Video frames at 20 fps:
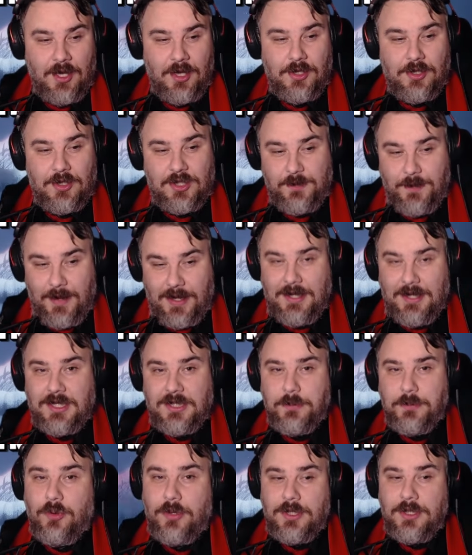You spend these
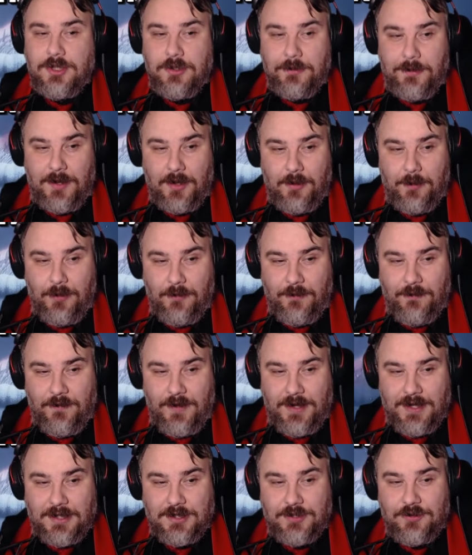points on multiple
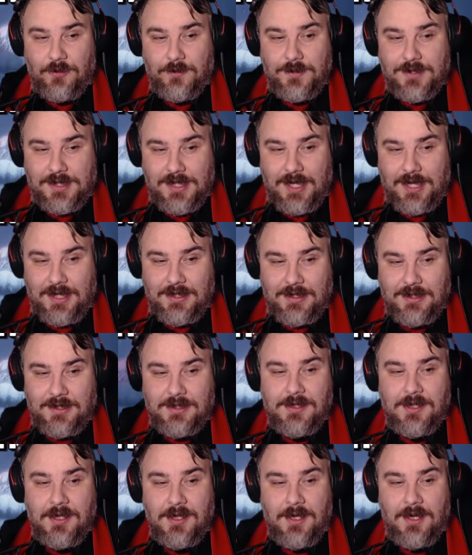things from
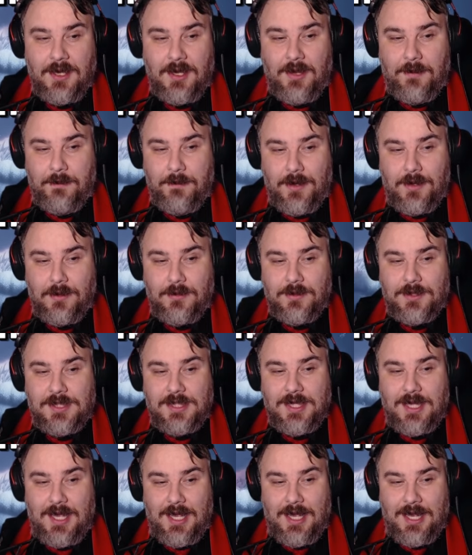skins, emotes
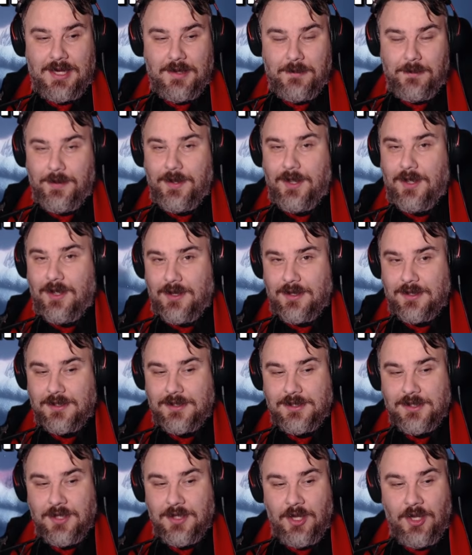and
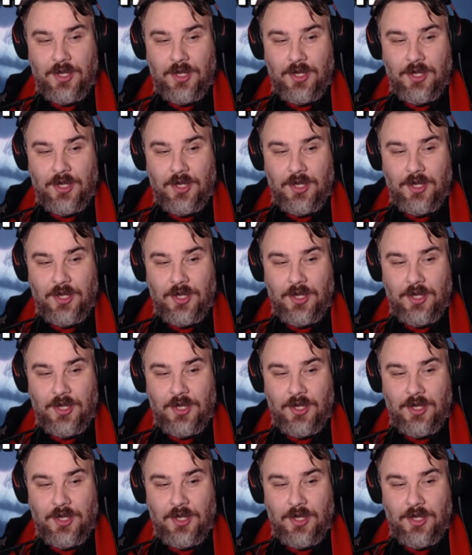perks.